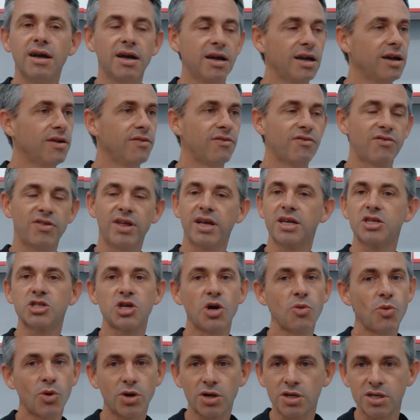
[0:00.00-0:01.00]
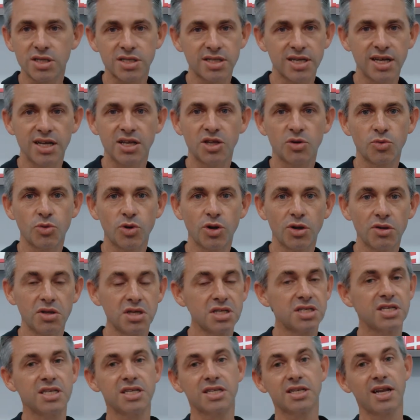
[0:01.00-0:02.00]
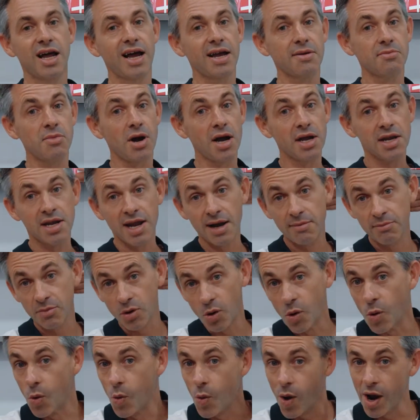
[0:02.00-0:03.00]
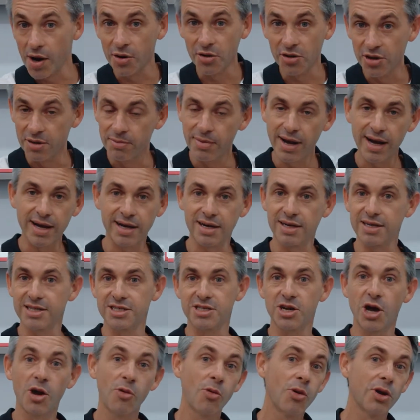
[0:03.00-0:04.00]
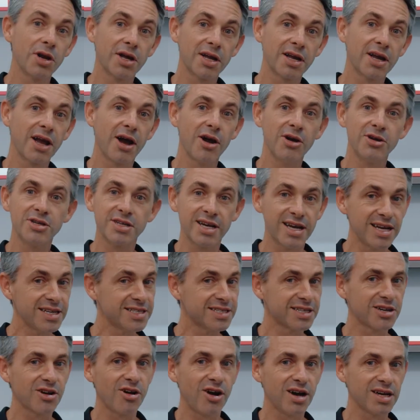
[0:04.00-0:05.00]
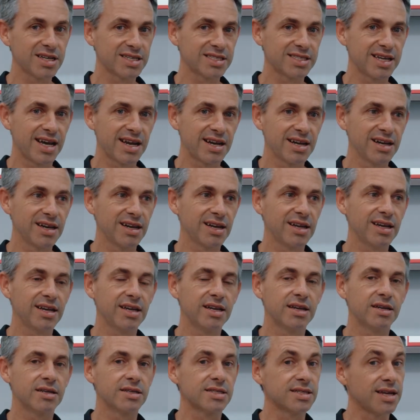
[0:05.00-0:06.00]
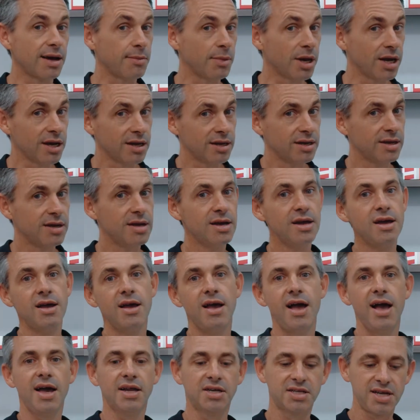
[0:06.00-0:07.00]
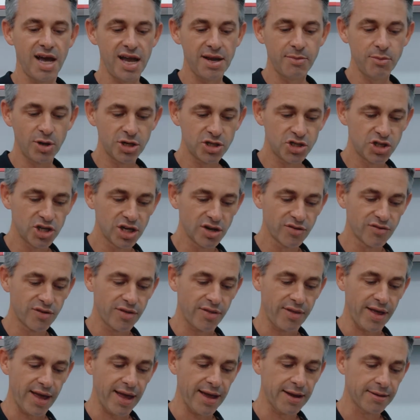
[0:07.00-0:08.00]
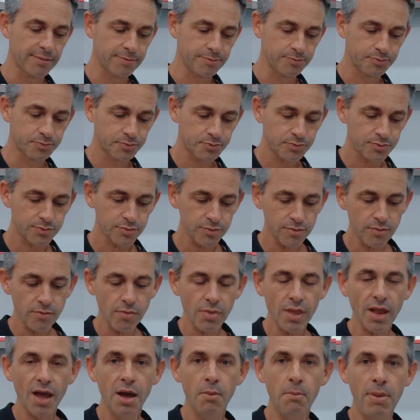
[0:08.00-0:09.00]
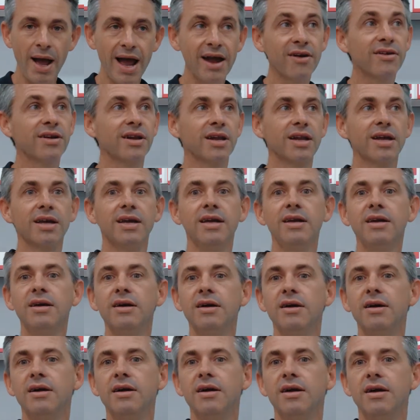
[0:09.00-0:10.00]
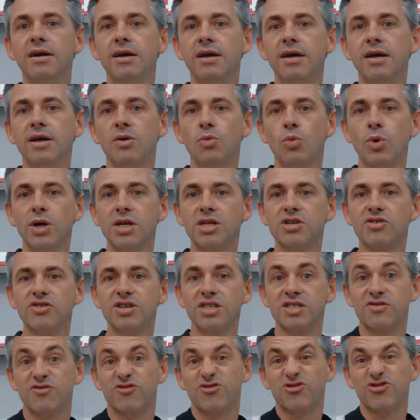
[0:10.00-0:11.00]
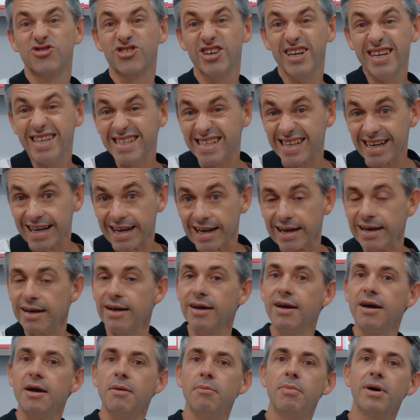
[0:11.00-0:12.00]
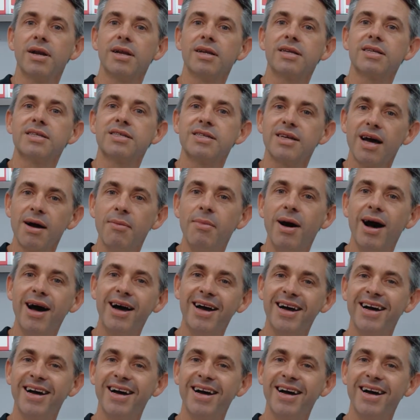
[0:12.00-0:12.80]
of things I wanted to see in the world, this is like my number one on the bucket list. I want to go to Hezekiah's tunnel in summer and take my children there. Apparently, in winter it's freezing, but in summer,